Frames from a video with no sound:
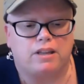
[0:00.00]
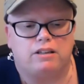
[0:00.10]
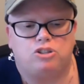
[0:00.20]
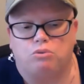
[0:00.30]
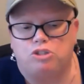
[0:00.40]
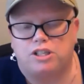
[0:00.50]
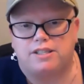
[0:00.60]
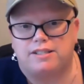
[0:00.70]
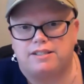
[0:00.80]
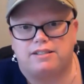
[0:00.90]
Don't
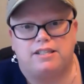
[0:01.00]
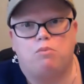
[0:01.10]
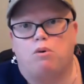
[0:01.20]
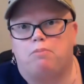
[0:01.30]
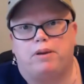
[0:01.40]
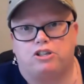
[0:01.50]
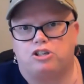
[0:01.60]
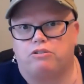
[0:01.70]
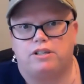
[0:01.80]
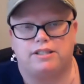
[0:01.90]
just see one
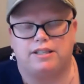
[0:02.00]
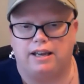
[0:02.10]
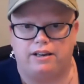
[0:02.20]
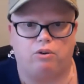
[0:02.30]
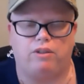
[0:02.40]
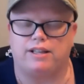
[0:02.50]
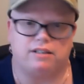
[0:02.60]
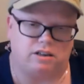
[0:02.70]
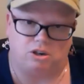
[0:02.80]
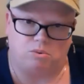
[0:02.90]
picture and decide, oh, that's
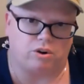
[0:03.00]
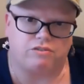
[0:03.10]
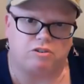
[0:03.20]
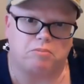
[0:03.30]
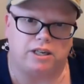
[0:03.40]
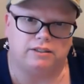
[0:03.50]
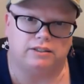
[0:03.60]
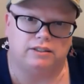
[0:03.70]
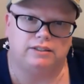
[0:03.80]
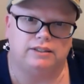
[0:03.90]
not going to work for me.
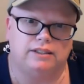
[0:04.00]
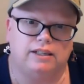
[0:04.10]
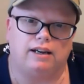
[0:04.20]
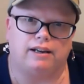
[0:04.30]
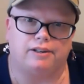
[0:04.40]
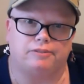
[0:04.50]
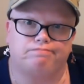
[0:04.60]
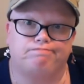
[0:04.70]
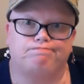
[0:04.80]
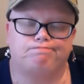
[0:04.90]

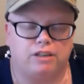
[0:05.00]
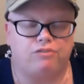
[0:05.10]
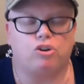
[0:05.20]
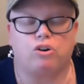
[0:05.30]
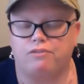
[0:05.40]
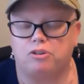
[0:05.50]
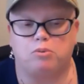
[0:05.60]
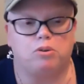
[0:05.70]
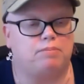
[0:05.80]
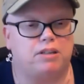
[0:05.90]
If you're
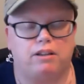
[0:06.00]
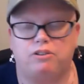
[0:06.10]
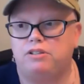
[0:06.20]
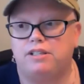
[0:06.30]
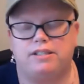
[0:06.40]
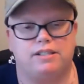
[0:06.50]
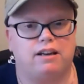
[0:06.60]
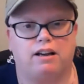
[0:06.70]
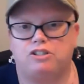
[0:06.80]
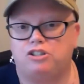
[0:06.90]
comfortable, I'm telling you, Disney's
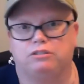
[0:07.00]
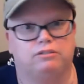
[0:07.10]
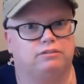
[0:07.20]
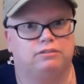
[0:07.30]
got you.